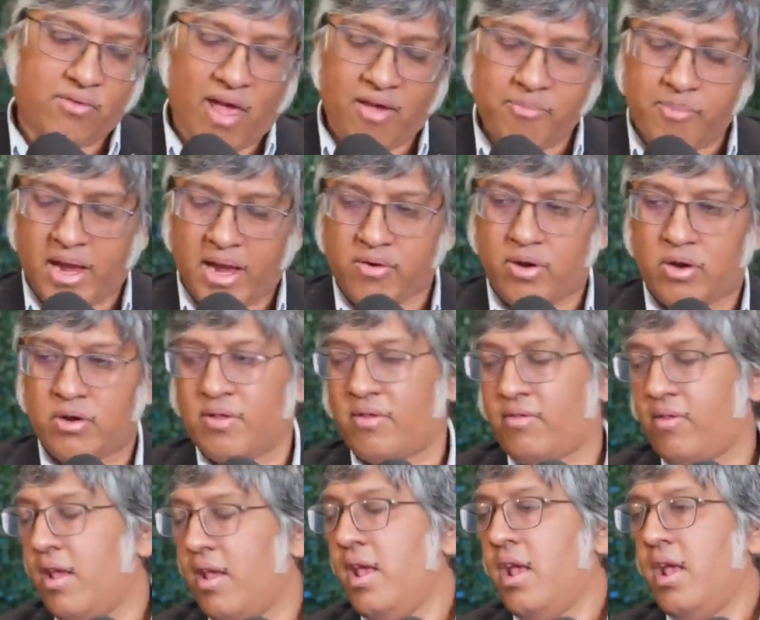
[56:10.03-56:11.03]
So I have a background in
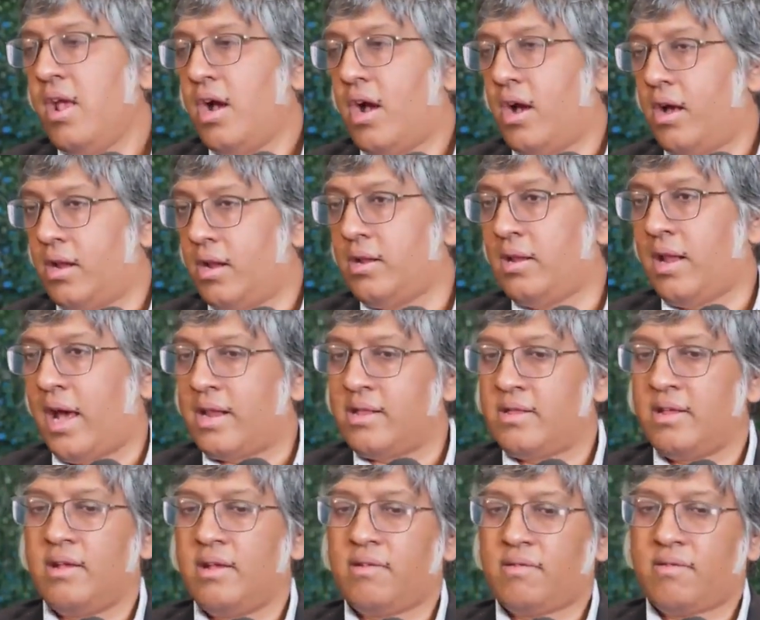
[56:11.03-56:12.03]
this. A lot
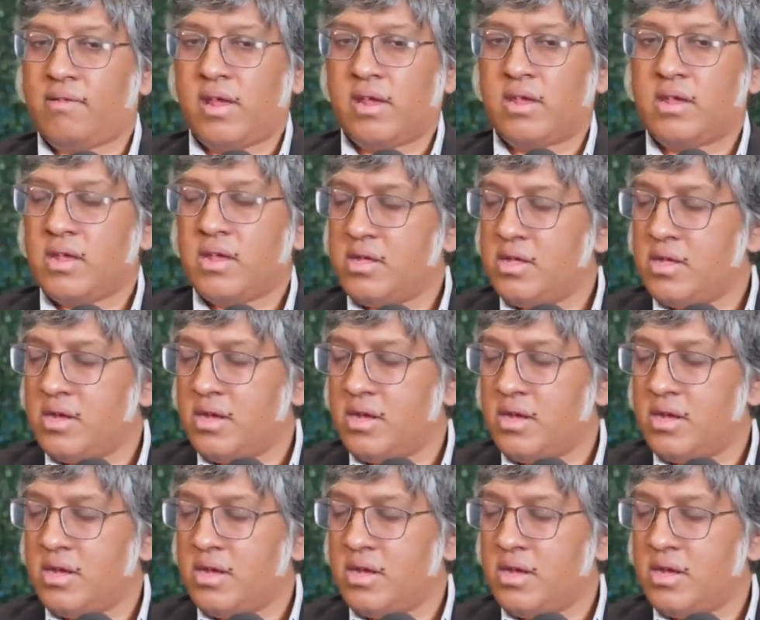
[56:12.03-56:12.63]
of this, like,